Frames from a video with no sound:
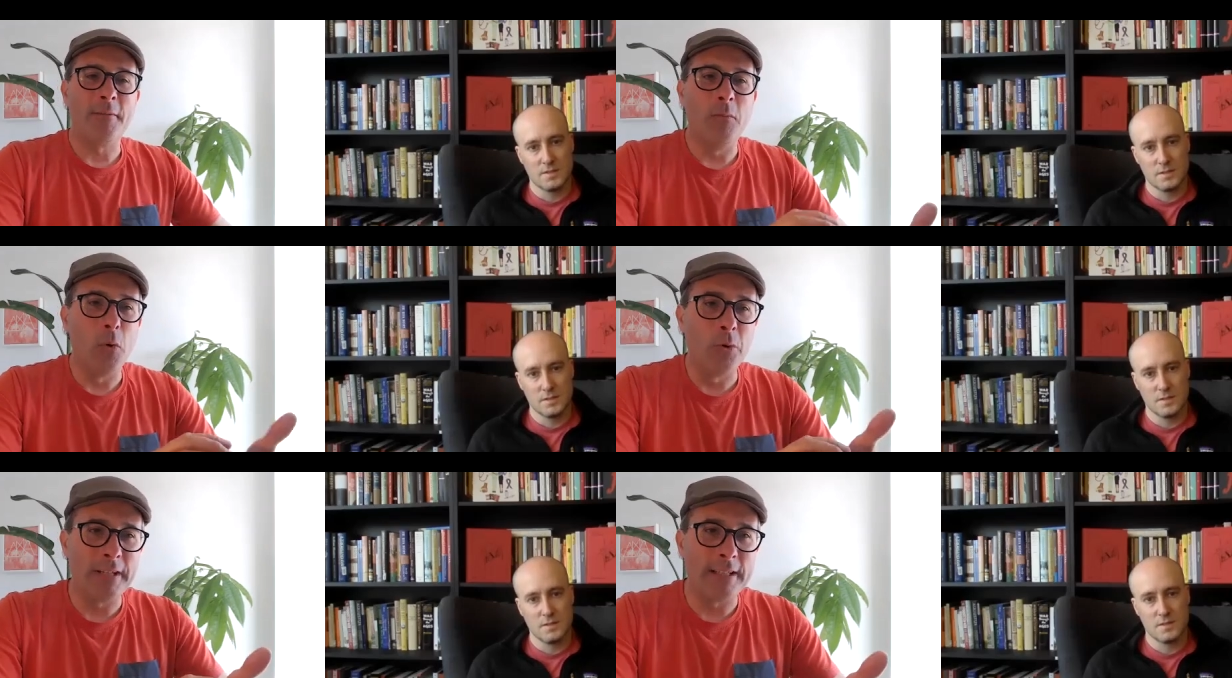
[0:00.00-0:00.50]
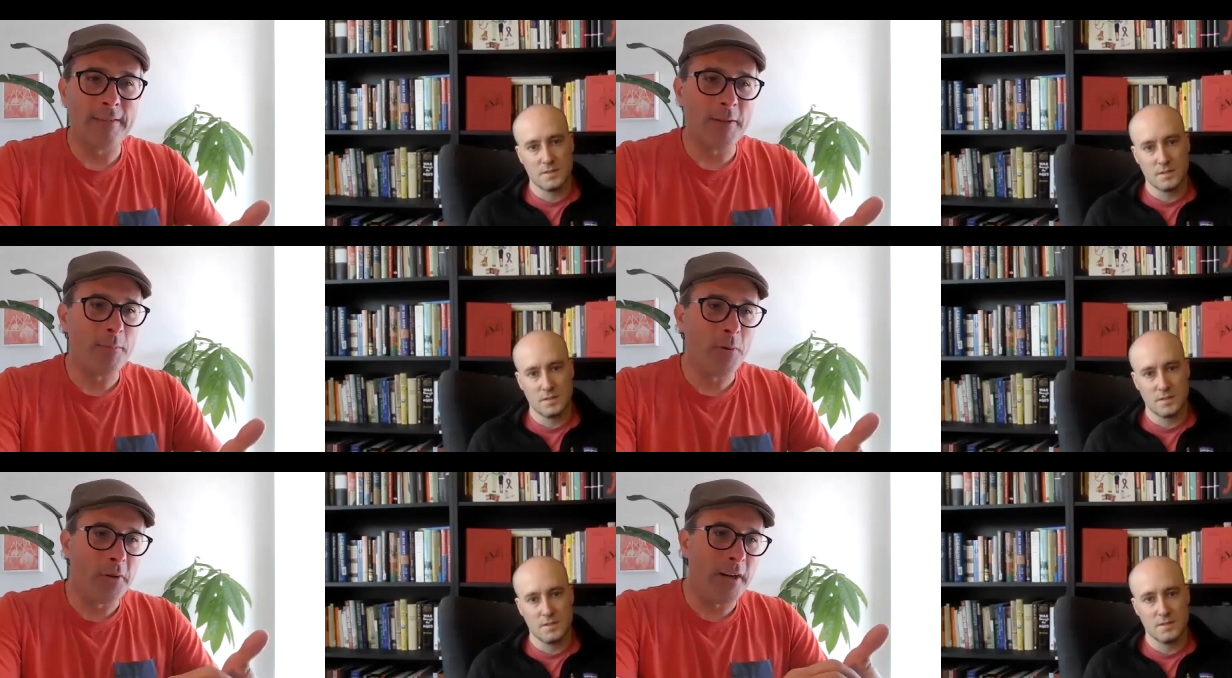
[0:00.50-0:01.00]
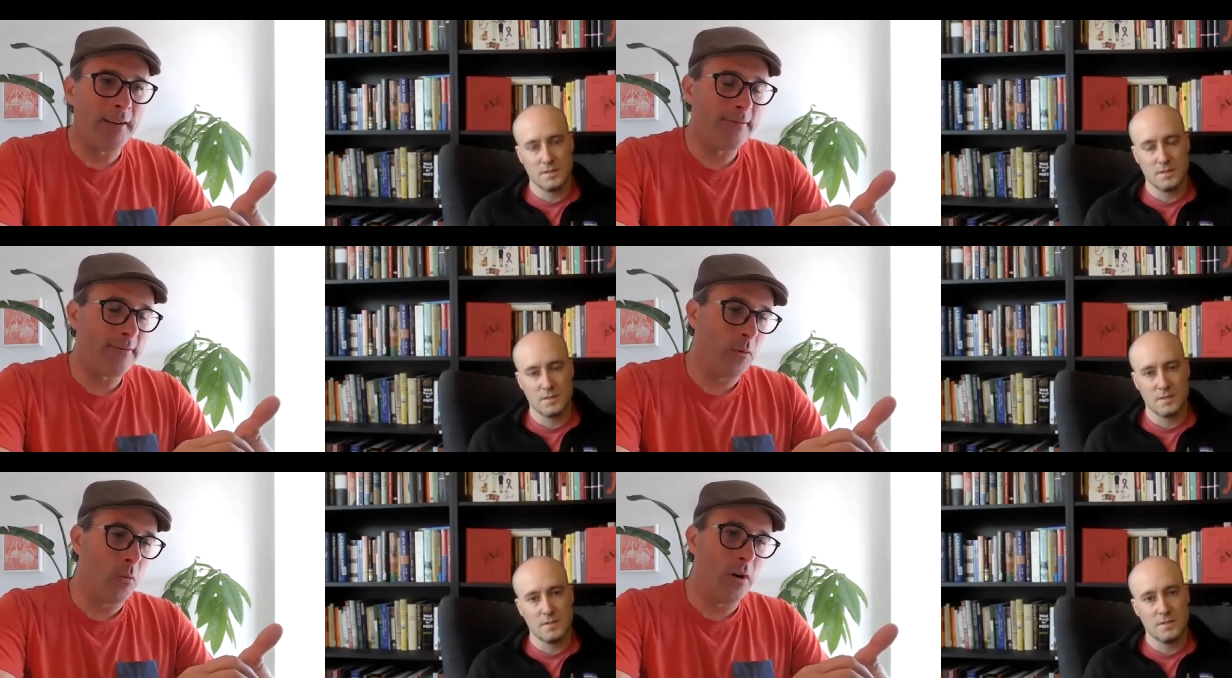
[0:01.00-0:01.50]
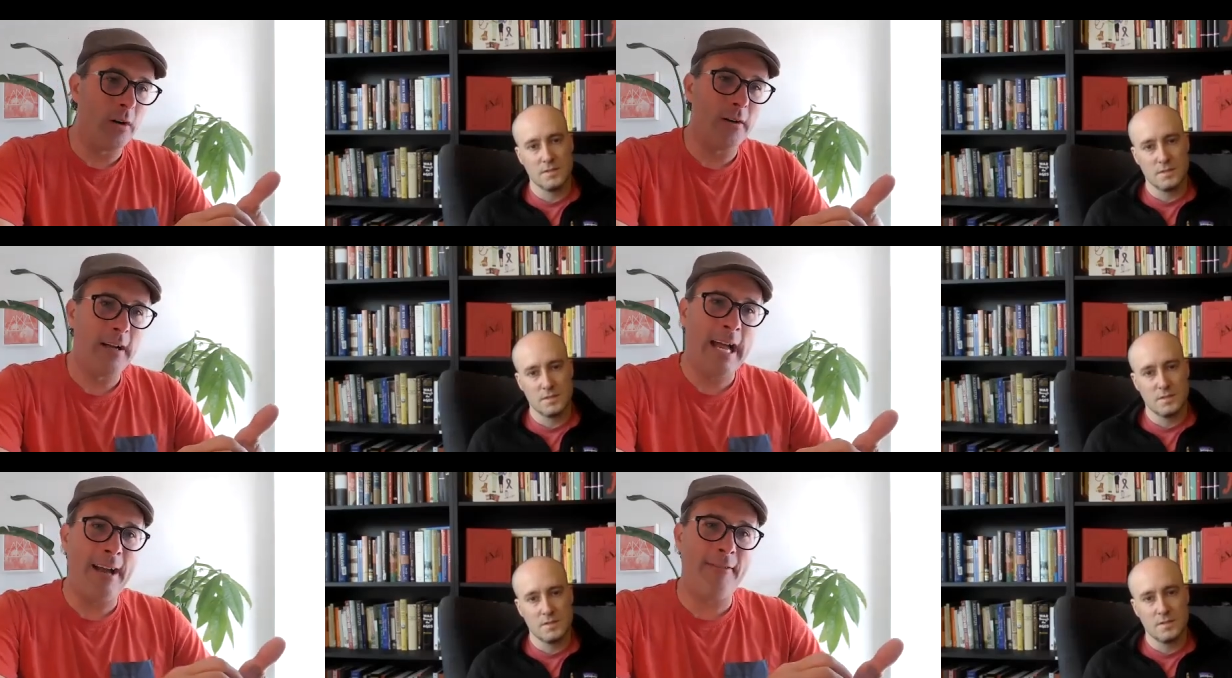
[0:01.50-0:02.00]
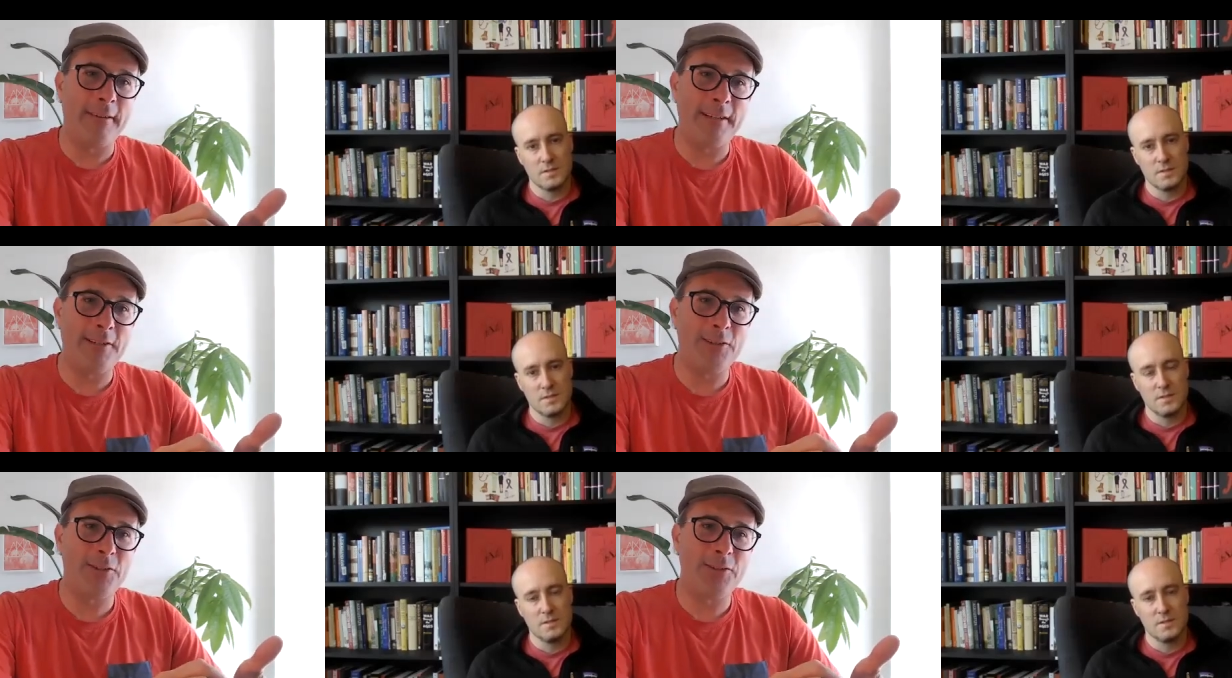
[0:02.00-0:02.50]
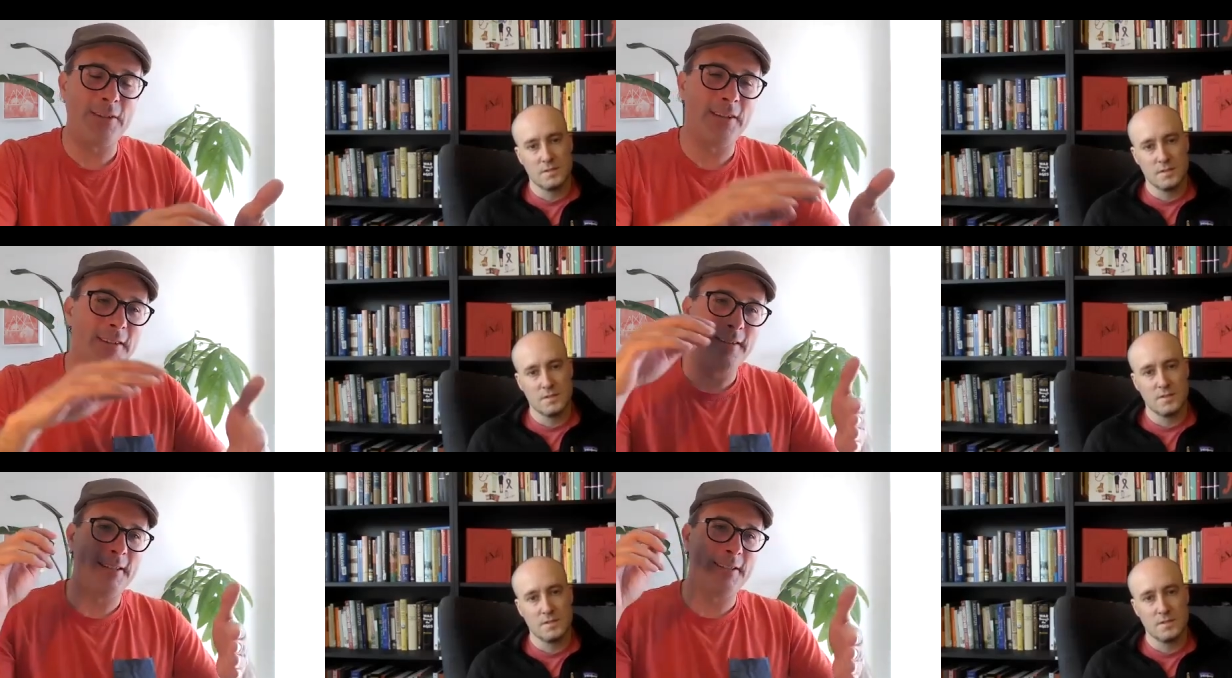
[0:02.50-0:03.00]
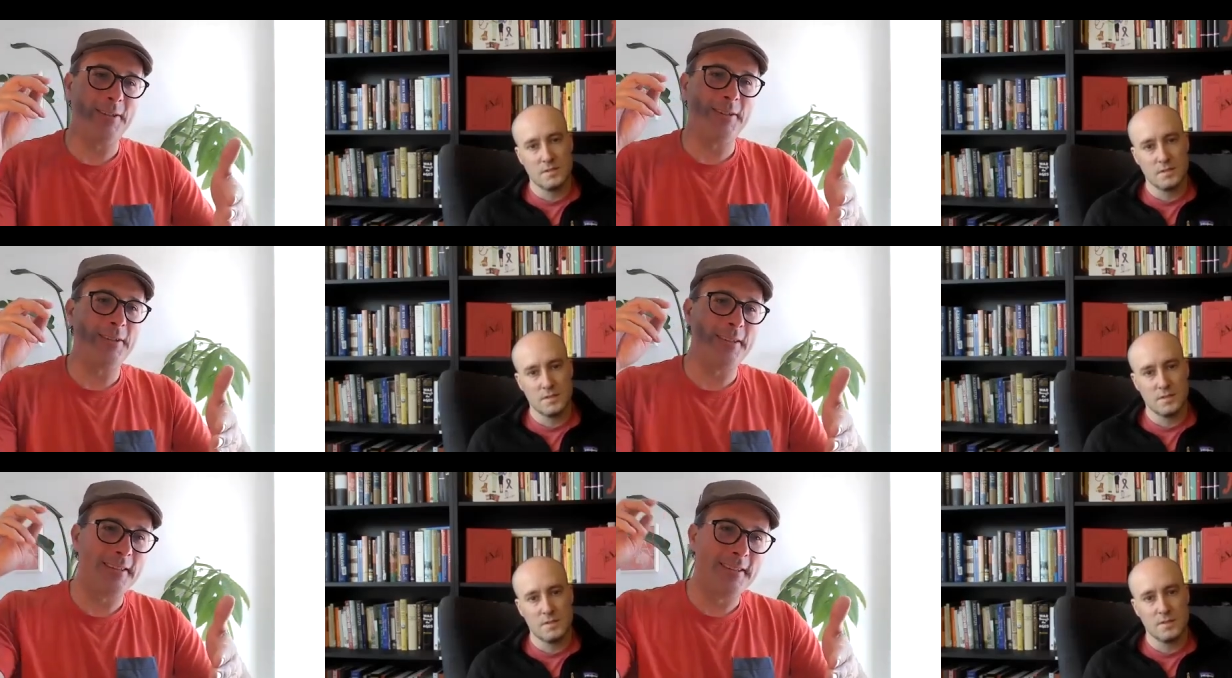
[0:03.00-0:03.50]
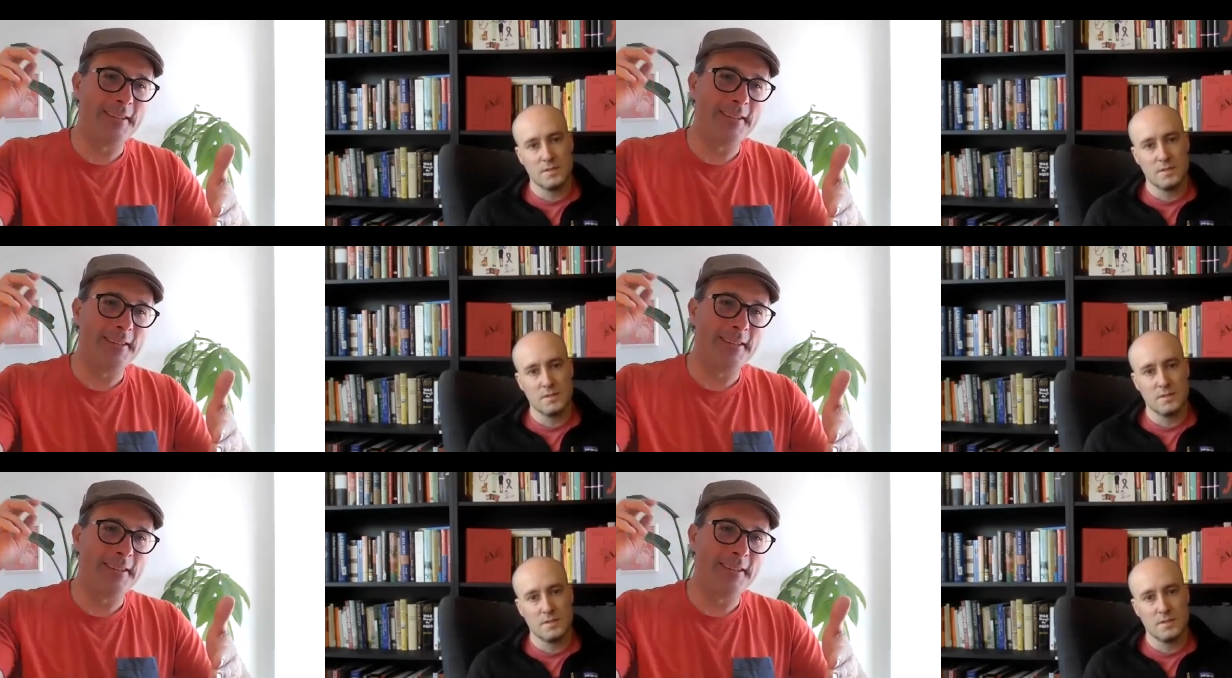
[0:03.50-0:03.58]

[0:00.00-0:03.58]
Speaker 1: molding if you pull it off the wall half an inch the you know the